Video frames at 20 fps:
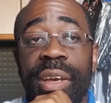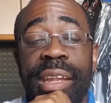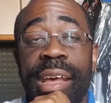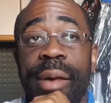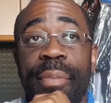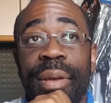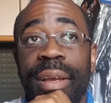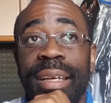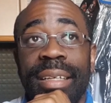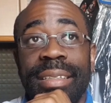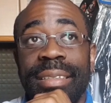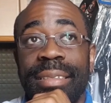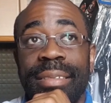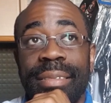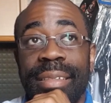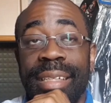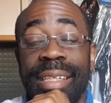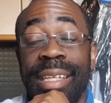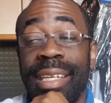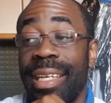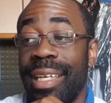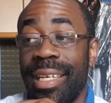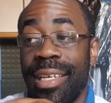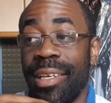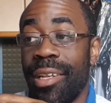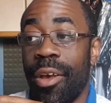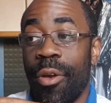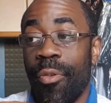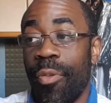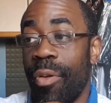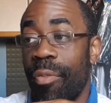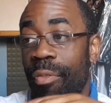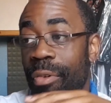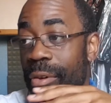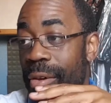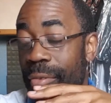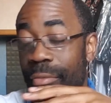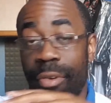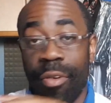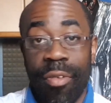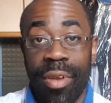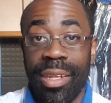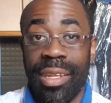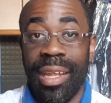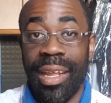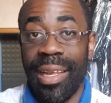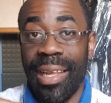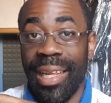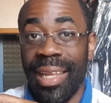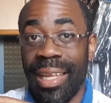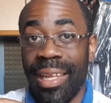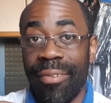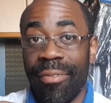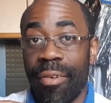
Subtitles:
that because you know we're in the